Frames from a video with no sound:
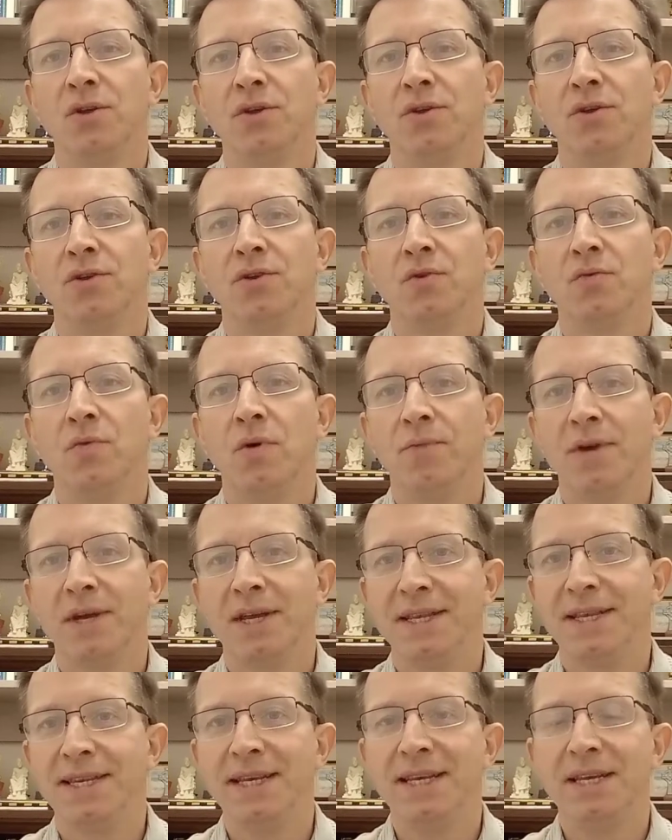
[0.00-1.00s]
So what we
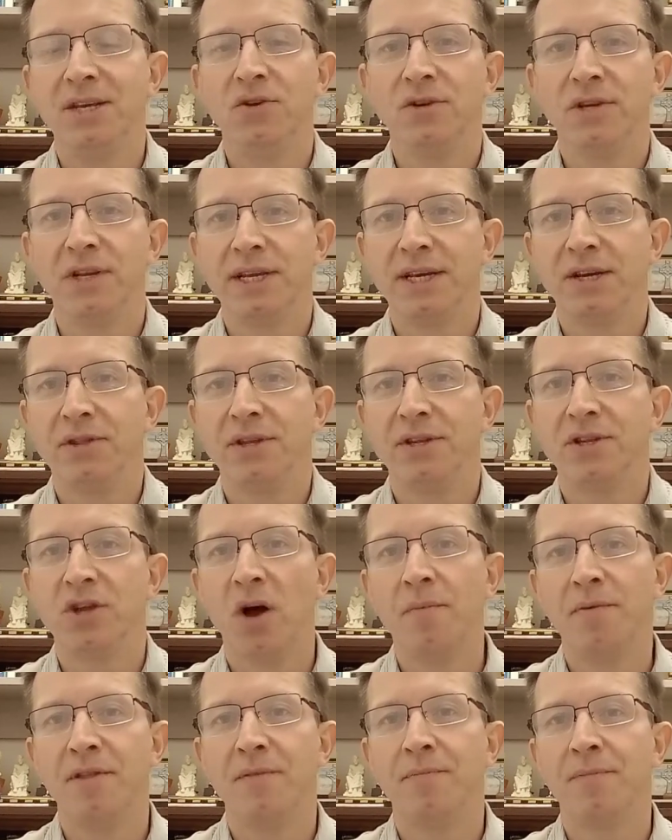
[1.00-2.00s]
can see usually on the
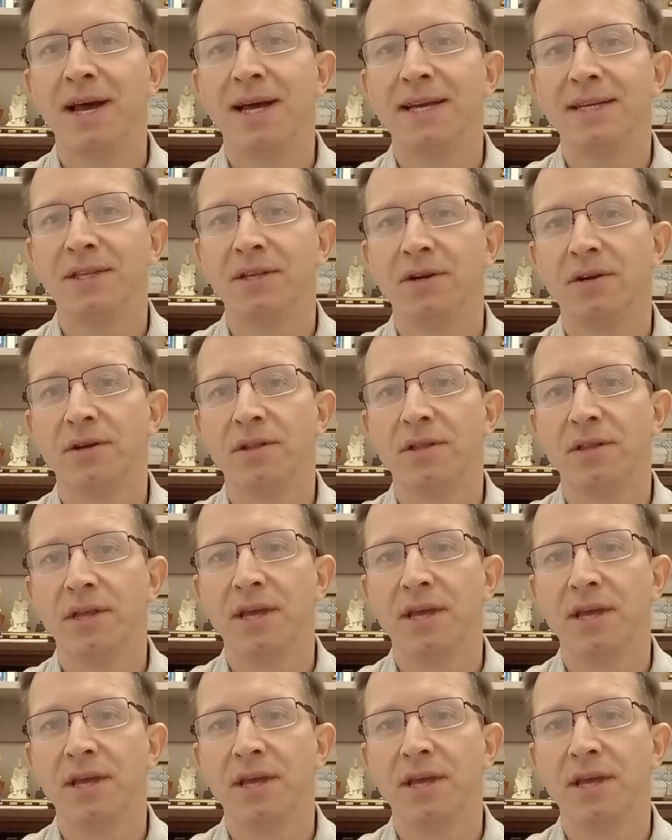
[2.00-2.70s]
top of the plaster,